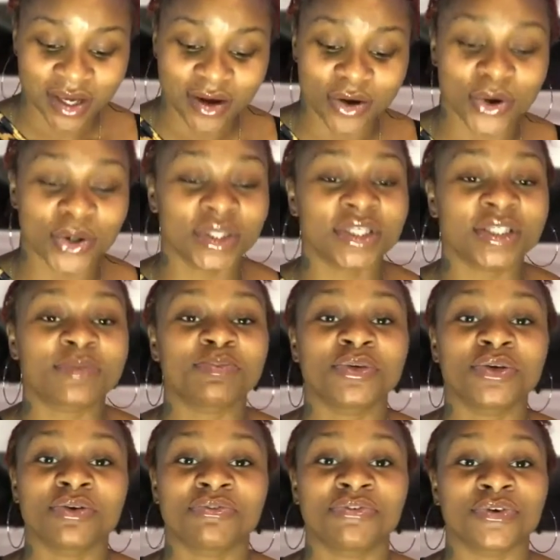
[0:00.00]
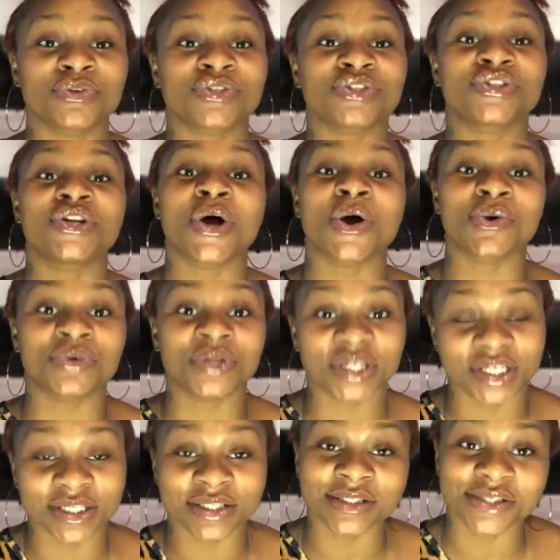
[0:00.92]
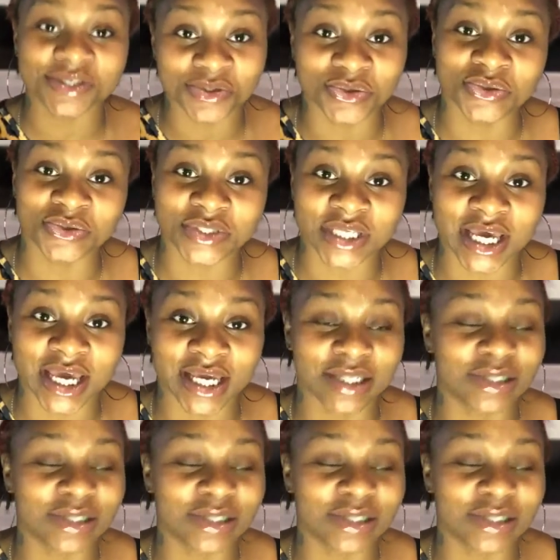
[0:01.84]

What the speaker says: on this beautiful snowed in Tuesday.